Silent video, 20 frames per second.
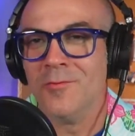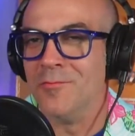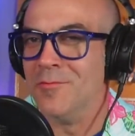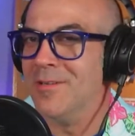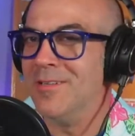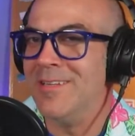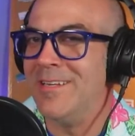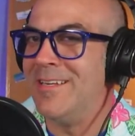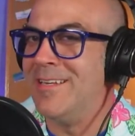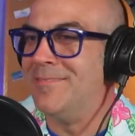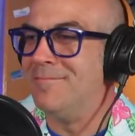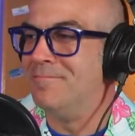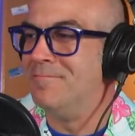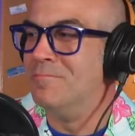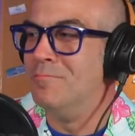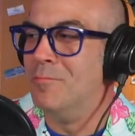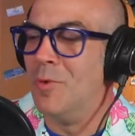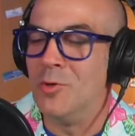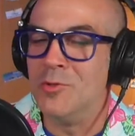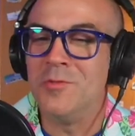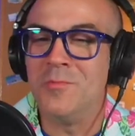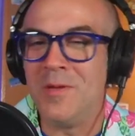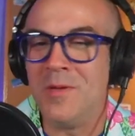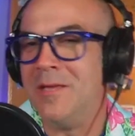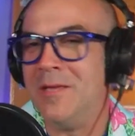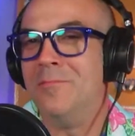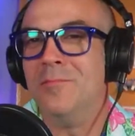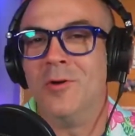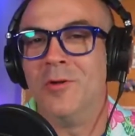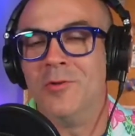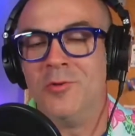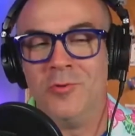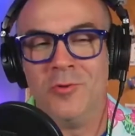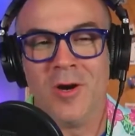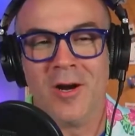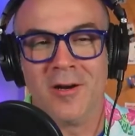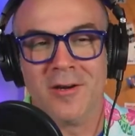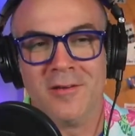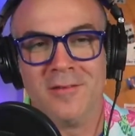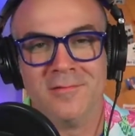Really, most people who
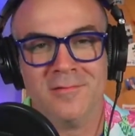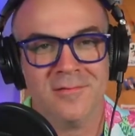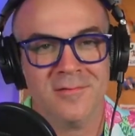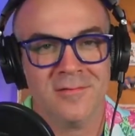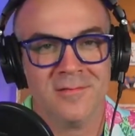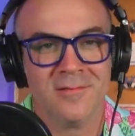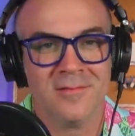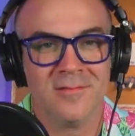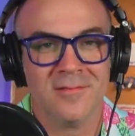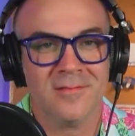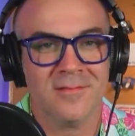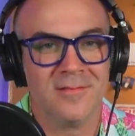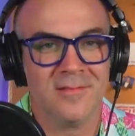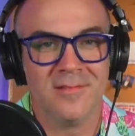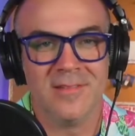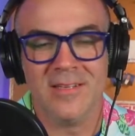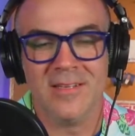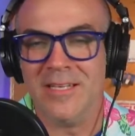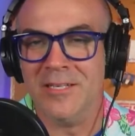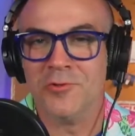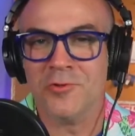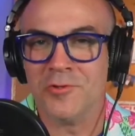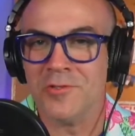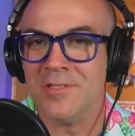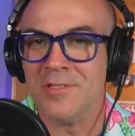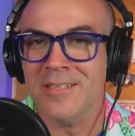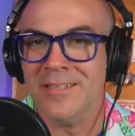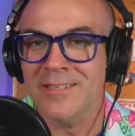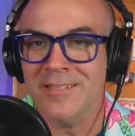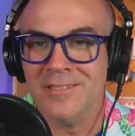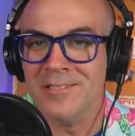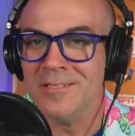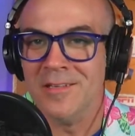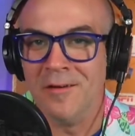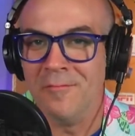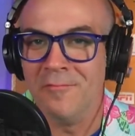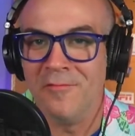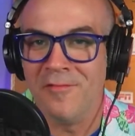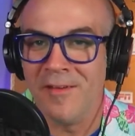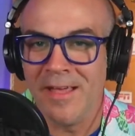are interested in
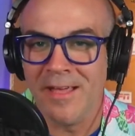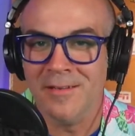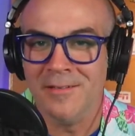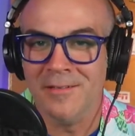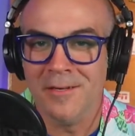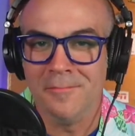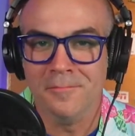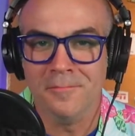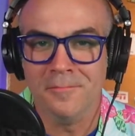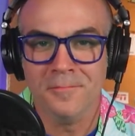some fandom.